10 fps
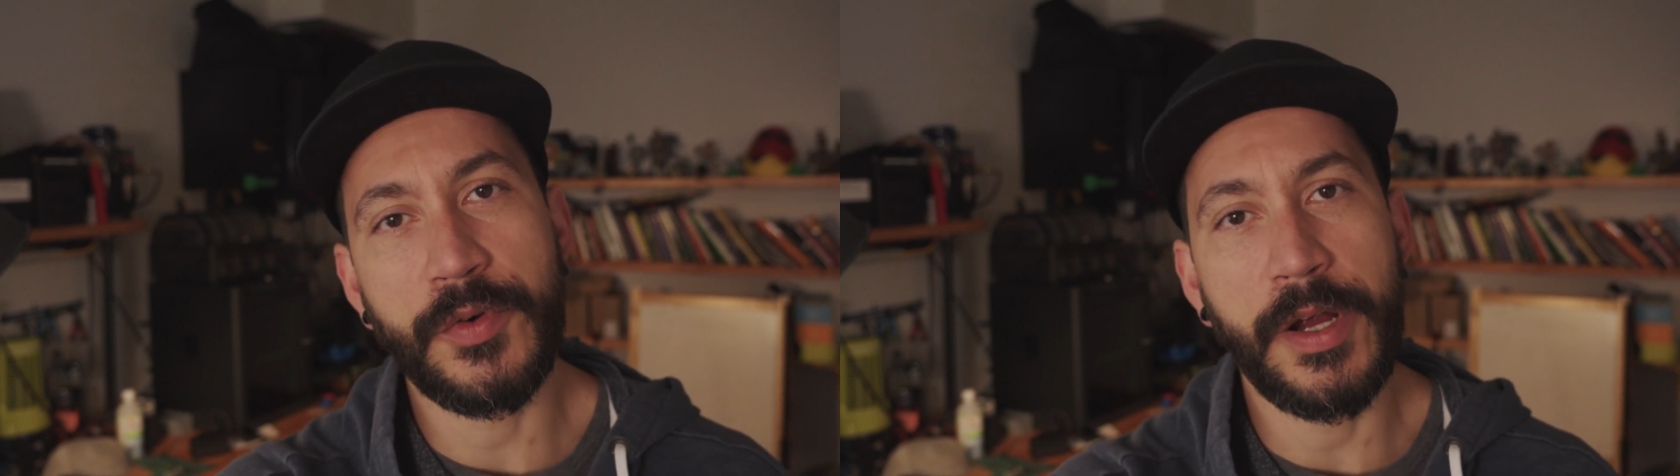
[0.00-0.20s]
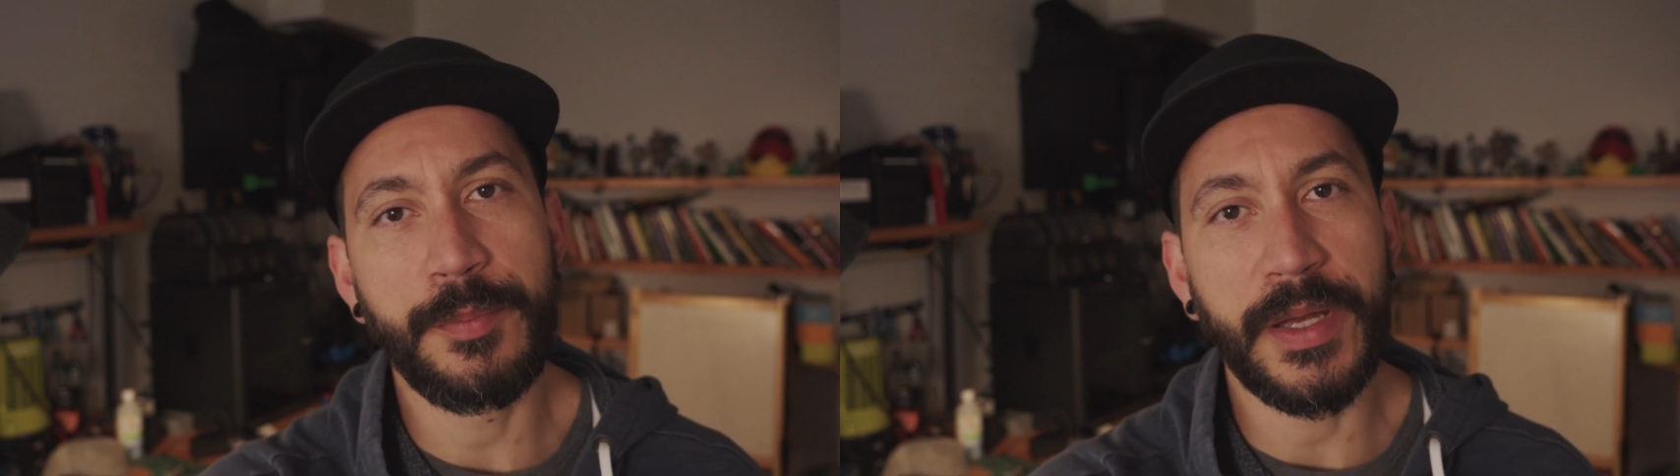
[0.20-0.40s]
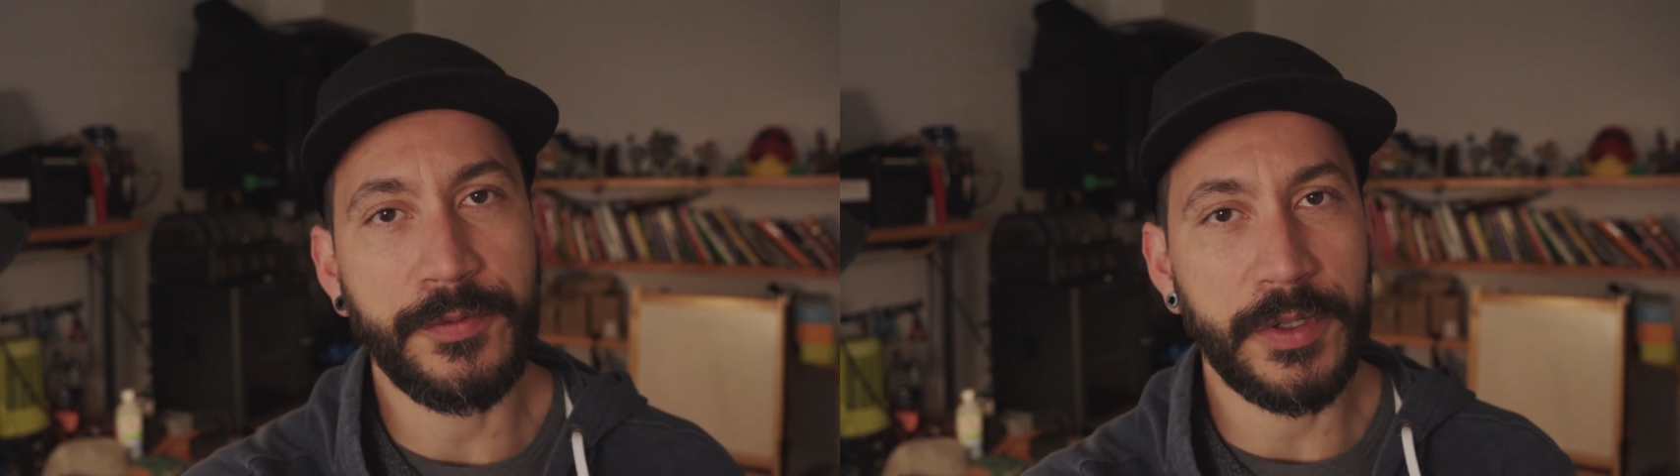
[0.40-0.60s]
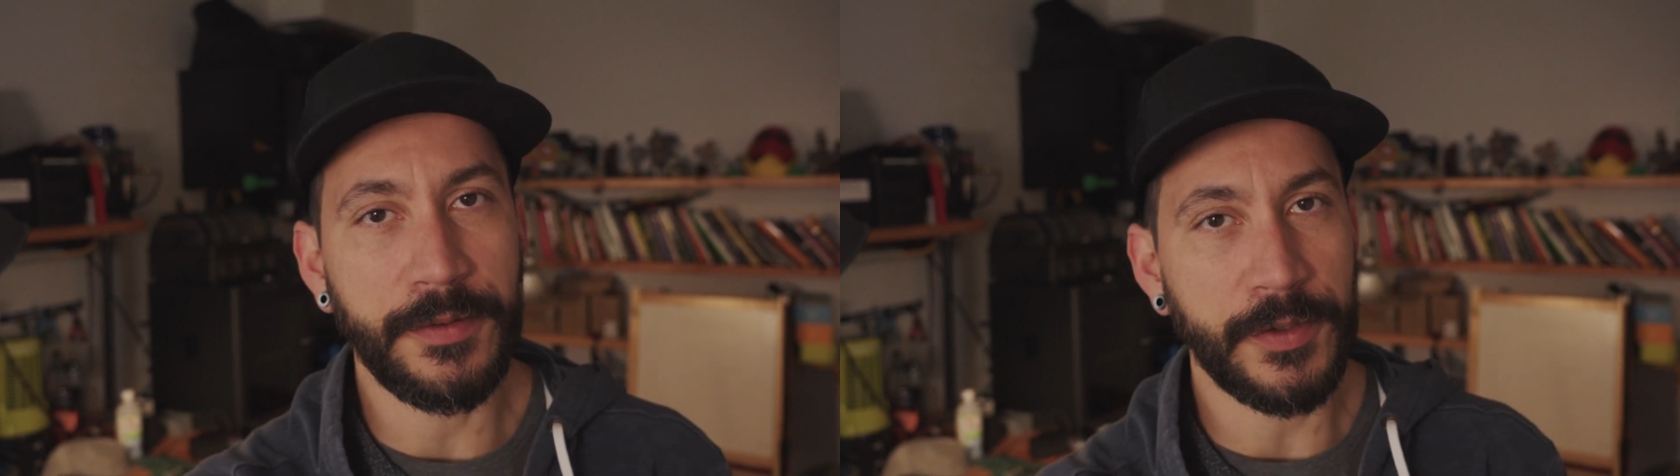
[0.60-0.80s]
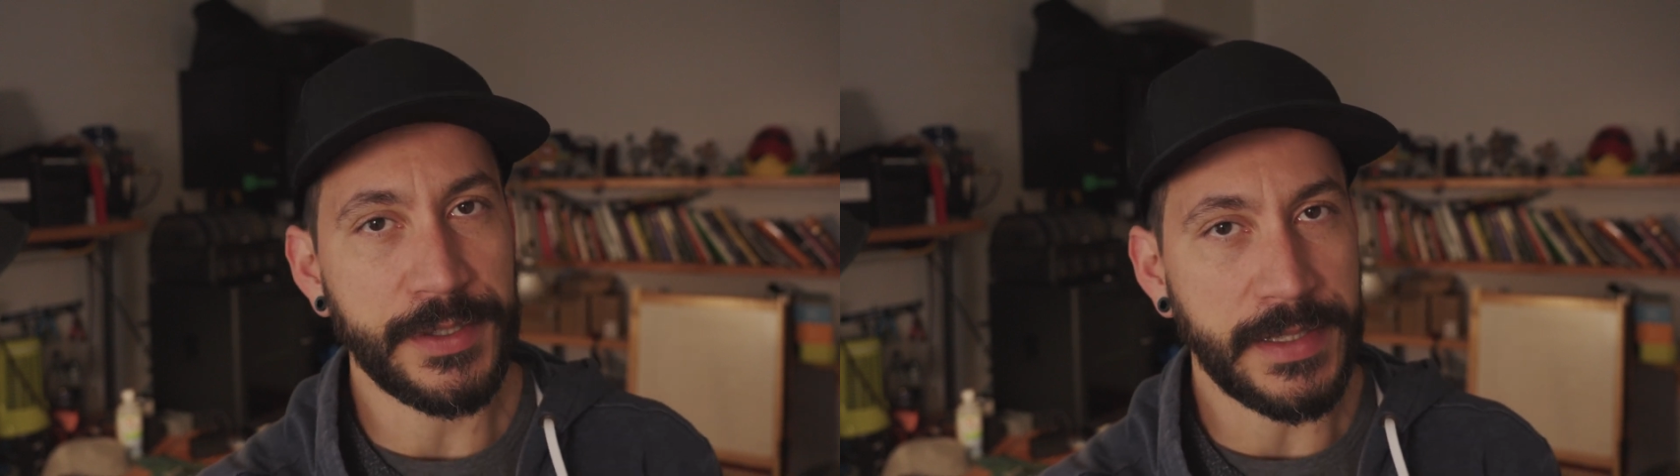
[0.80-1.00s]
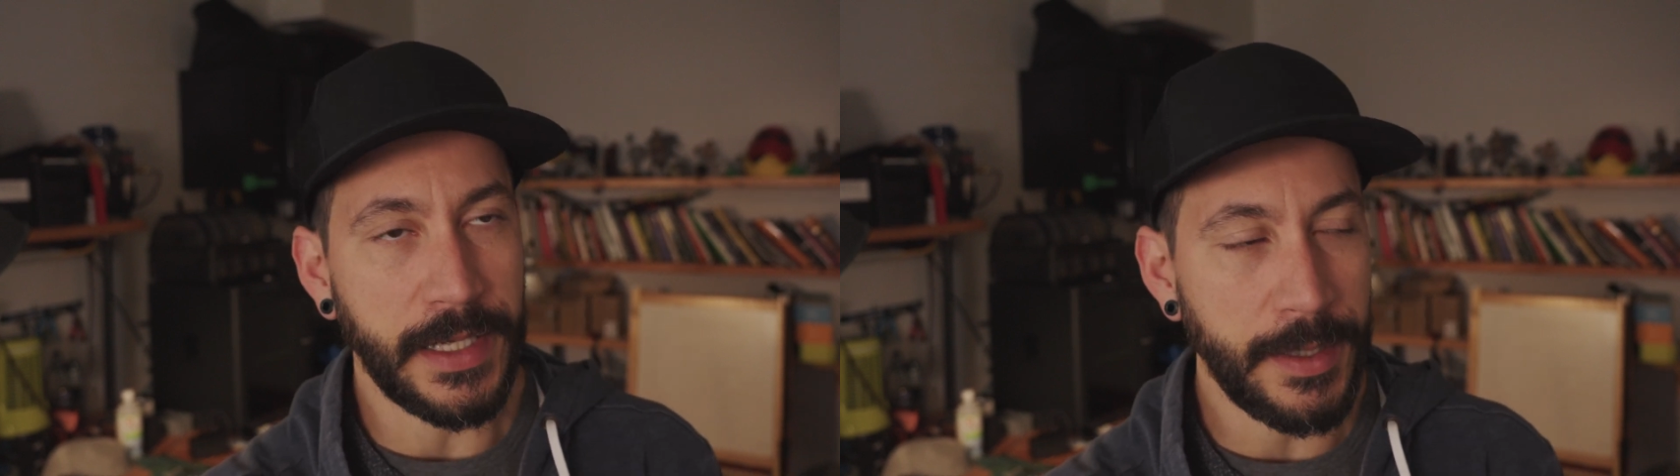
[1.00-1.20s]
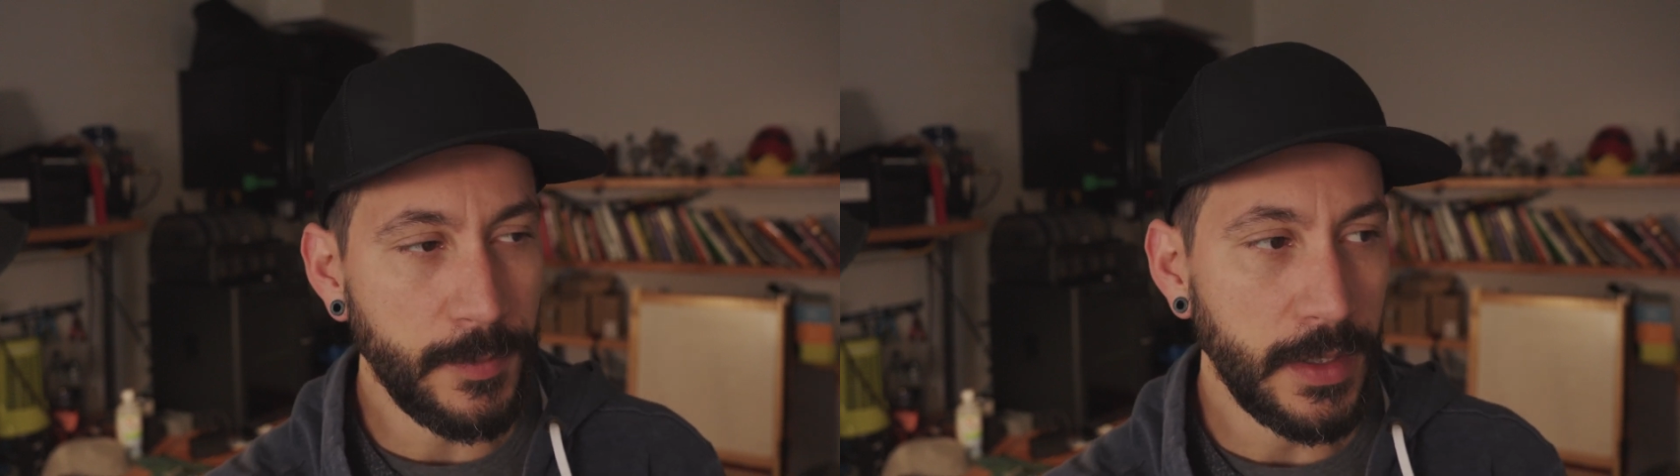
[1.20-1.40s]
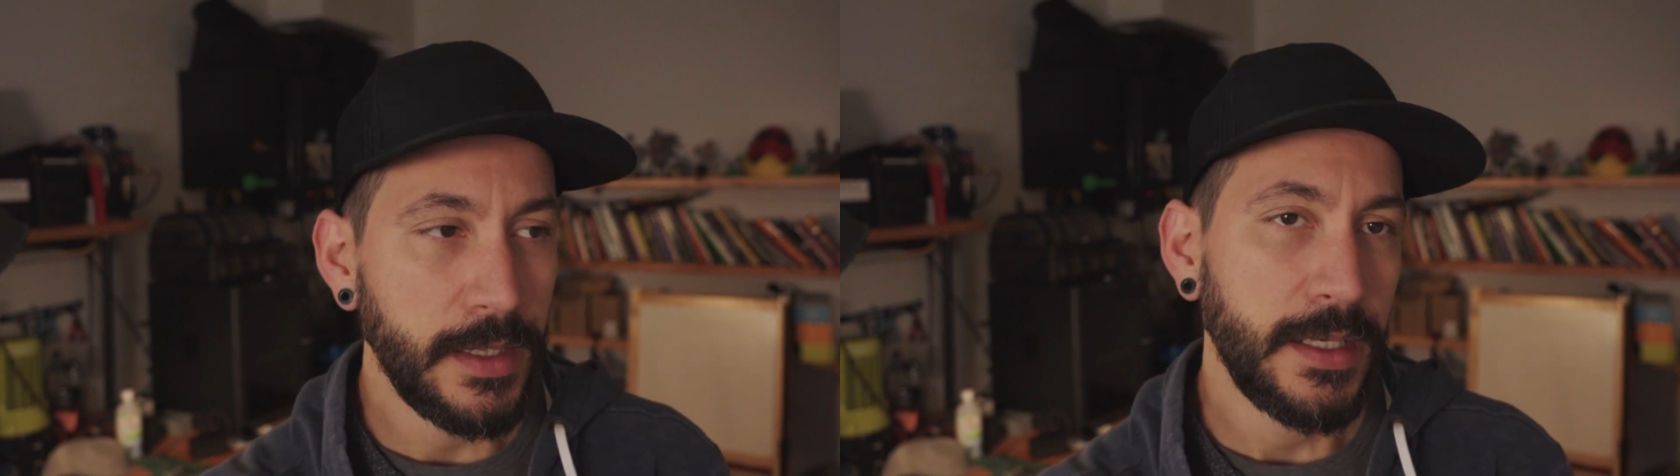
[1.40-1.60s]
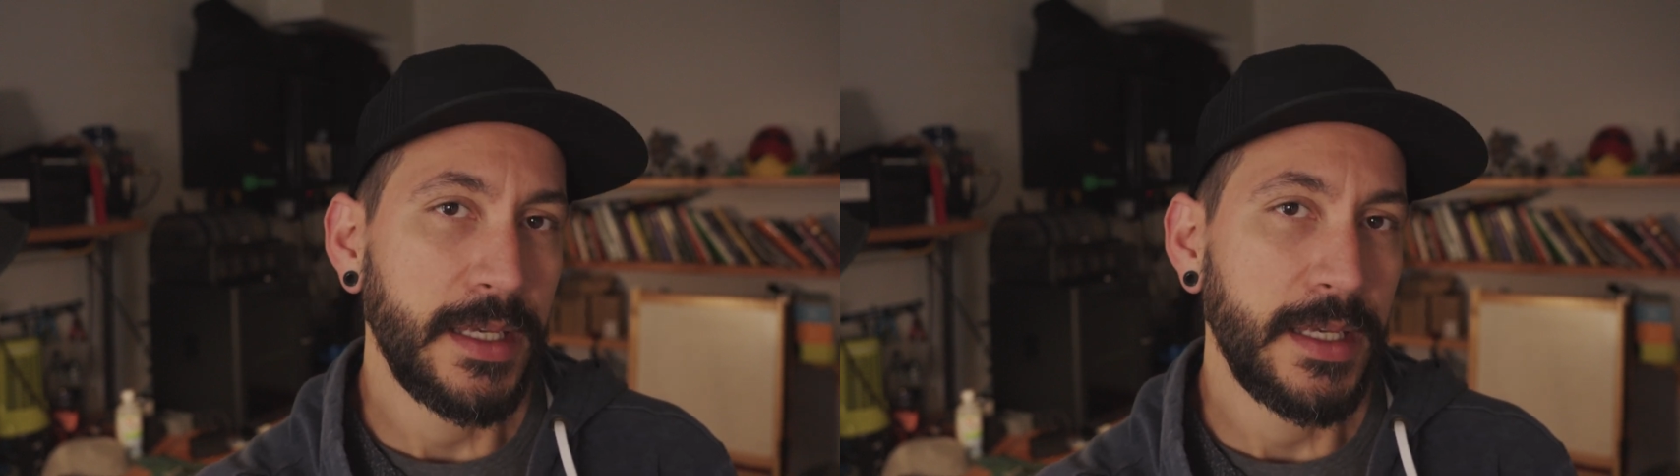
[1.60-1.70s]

for iPad for the first time,